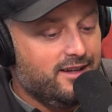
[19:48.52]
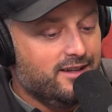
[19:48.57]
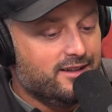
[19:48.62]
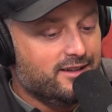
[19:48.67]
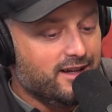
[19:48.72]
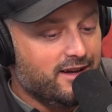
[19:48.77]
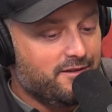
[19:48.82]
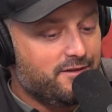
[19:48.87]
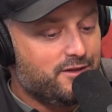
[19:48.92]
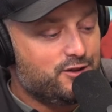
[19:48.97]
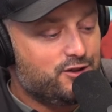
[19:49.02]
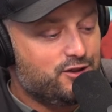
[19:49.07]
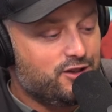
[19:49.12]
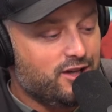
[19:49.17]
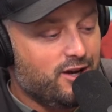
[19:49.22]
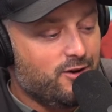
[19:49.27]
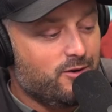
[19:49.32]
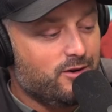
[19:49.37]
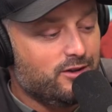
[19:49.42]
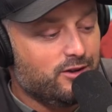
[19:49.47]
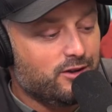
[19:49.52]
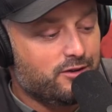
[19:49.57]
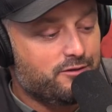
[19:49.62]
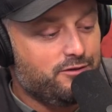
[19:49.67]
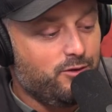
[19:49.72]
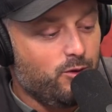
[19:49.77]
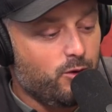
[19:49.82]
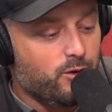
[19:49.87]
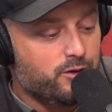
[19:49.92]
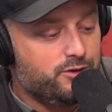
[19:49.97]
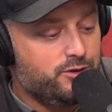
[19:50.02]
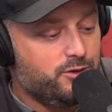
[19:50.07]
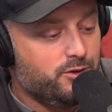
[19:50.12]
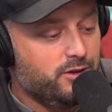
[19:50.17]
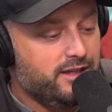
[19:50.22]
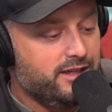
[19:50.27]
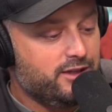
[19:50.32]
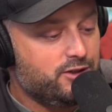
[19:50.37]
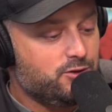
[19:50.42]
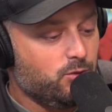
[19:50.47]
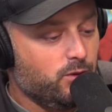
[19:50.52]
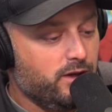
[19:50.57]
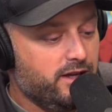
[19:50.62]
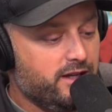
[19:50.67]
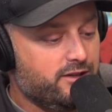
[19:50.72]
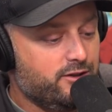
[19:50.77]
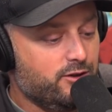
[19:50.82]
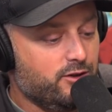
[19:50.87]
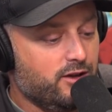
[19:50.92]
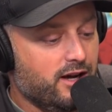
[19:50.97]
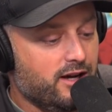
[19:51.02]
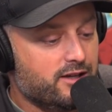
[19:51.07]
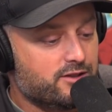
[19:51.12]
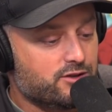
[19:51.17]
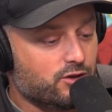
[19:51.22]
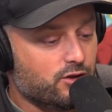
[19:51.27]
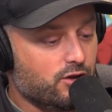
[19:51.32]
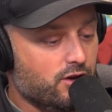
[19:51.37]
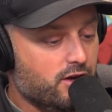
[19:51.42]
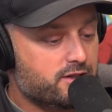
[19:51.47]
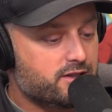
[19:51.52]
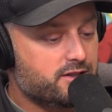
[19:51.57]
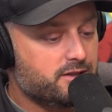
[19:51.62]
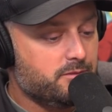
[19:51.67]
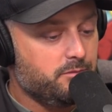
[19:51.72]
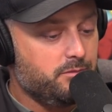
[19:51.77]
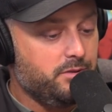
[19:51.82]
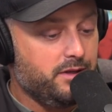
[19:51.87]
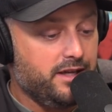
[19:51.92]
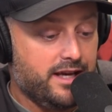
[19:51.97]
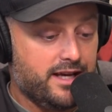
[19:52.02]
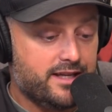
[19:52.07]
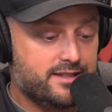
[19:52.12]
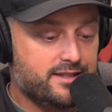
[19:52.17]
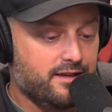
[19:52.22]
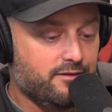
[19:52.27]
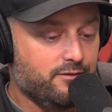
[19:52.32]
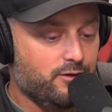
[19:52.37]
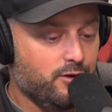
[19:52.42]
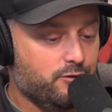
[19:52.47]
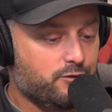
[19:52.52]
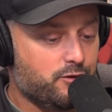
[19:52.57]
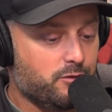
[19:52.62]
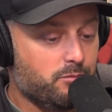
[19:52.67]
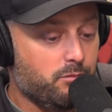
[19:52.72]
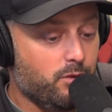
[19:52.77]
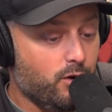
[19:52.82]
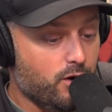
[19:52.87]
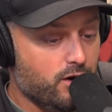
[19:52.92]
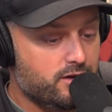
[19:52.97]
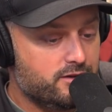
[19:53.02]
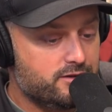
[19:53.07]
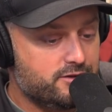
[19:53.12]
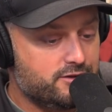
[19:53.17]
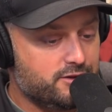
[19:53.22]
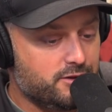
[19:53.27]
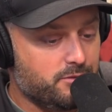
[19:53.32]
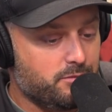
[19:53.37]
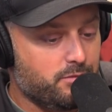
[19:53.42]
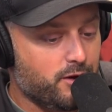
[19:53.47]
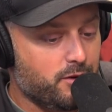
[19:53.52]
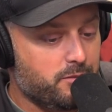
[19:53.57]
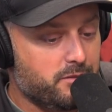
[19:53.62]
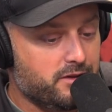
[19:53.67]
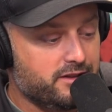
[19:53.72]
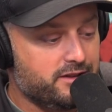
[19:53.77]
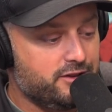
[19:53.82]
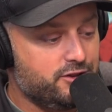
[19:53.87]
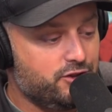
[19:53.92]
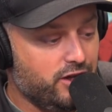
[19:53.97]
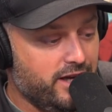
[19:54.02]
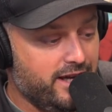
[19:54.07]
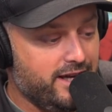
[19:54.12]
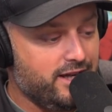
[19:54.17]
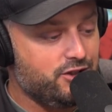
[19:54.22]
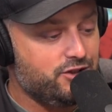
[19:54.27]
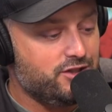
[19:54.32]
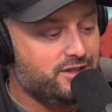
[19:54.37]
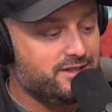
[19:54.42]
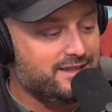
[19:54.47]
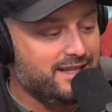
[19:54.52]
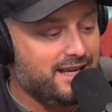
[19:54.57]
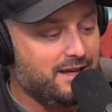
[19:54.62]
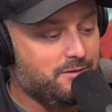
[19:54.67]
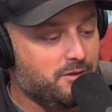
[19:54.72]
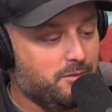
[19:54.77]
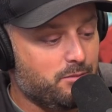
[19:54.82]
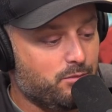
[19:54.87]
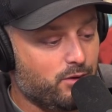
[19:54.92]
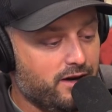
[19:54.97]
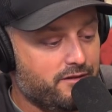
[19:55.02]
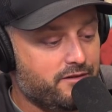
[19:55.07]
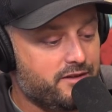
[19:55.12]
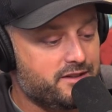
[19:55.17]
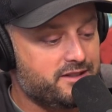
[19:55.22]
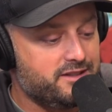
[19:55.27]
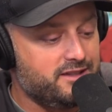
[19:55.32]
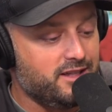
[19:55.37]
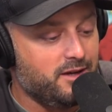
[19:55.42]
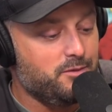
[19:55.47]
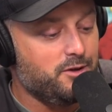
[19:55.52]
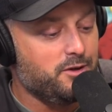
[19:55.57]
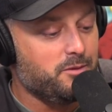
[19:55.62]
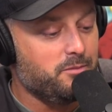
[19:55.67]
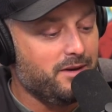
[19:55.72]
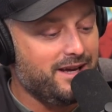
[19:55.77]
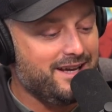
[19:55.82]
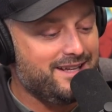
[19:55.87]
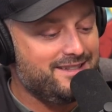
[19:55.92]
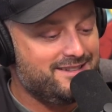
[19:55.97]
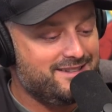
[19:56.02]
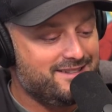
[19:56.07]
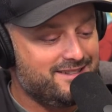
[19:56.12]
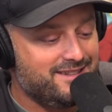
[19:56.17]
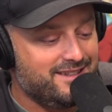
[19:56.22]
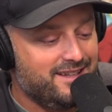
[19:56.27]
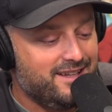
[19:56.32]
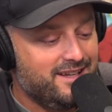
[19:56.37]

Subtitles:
Love the show and look forward to it each week. You guys are awesome. P.S. I vote for Bart to permanently change his name to Breakfast W. Bates.